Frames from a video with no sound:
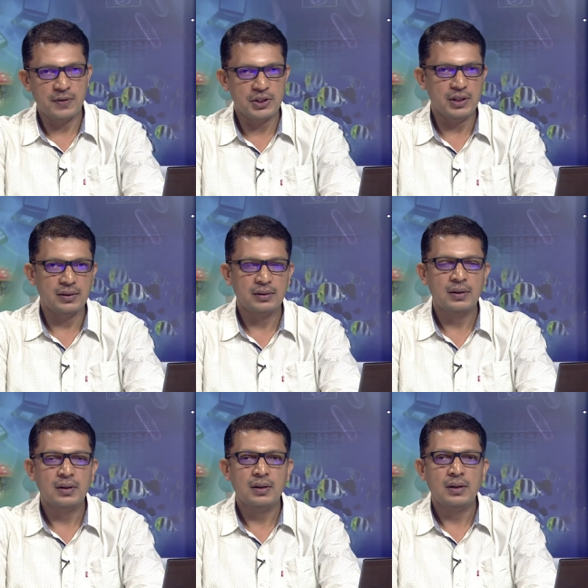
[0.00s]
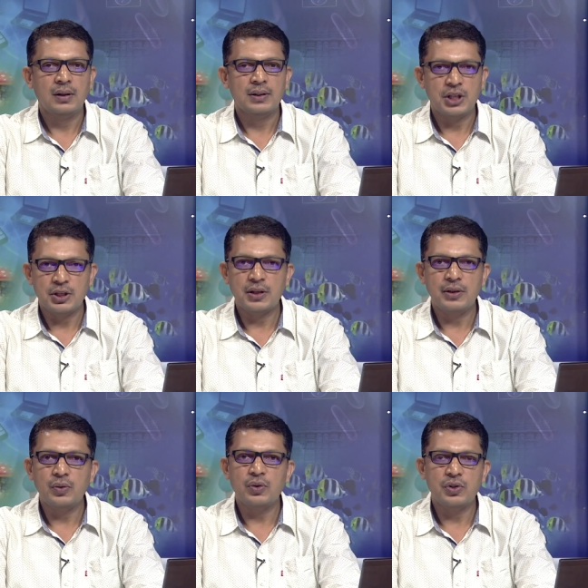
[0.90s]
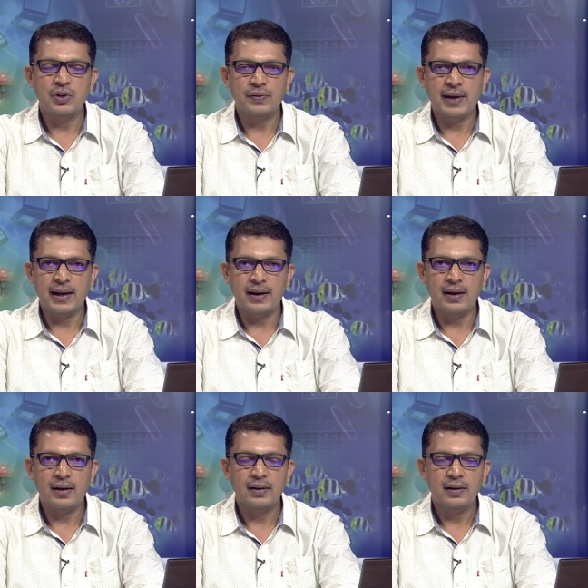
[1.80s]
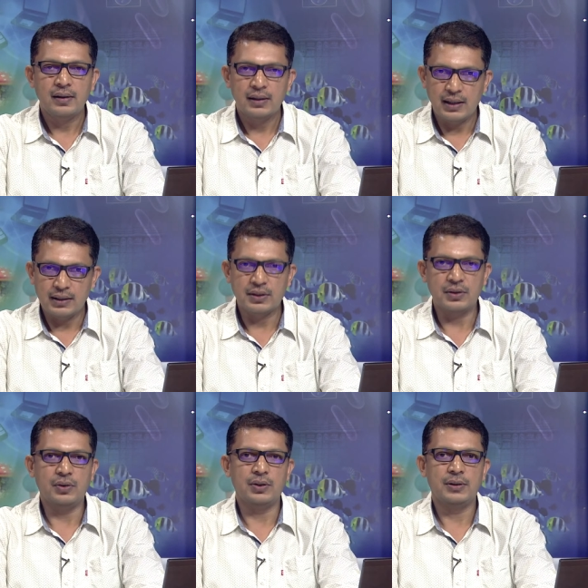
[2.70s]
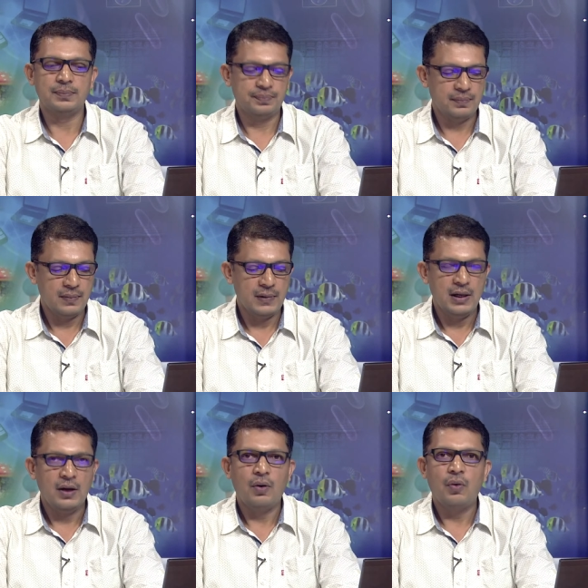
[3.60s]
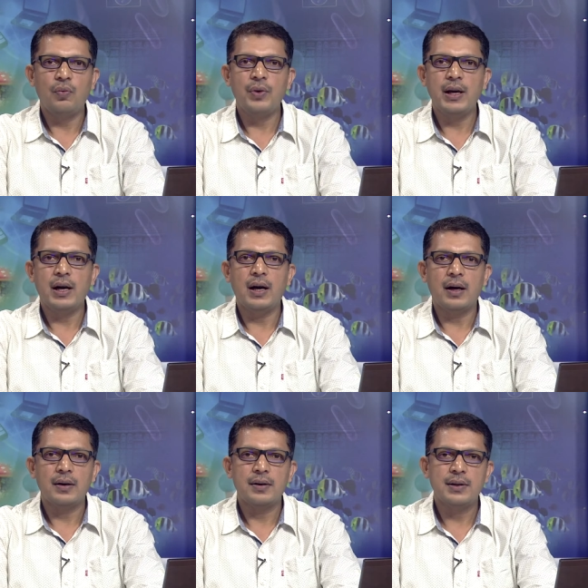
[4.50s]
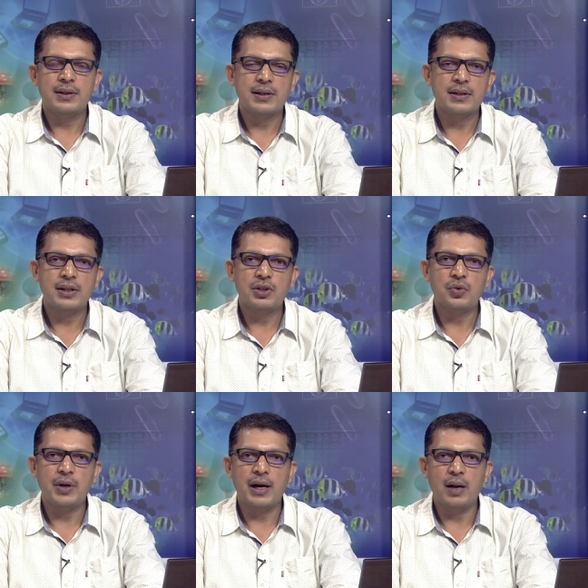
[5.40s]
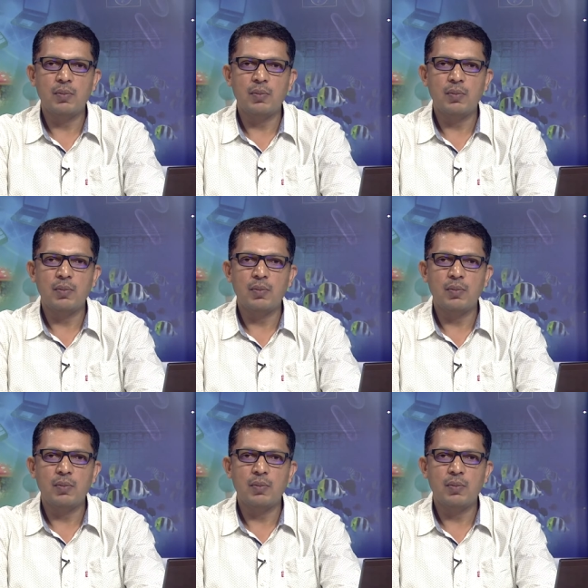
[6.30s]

Professor, Central University of Kerala, Kasargod. We are discussing today